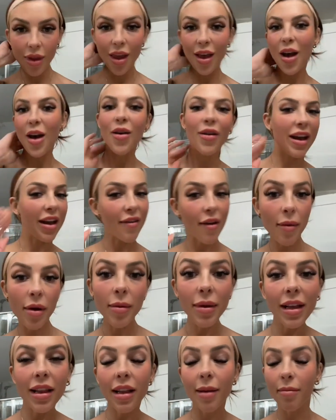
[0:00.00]
Okay, if I'm gonna be
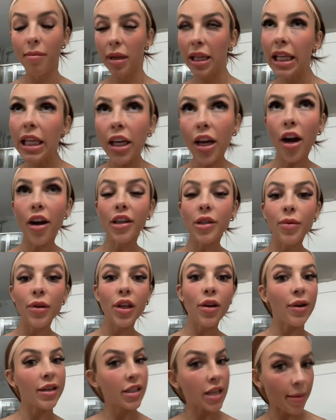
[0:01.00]
completely honest with you, I
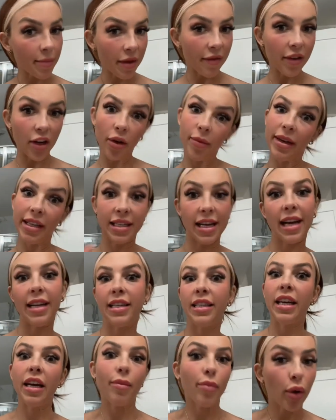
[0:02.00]
stopped that video because I had to
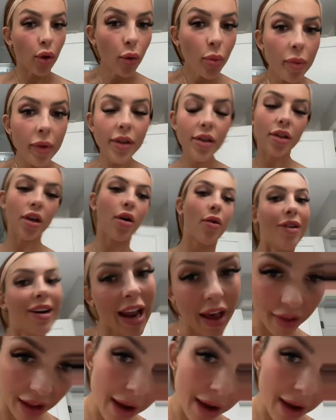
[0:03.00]
take a poop. So now that I'm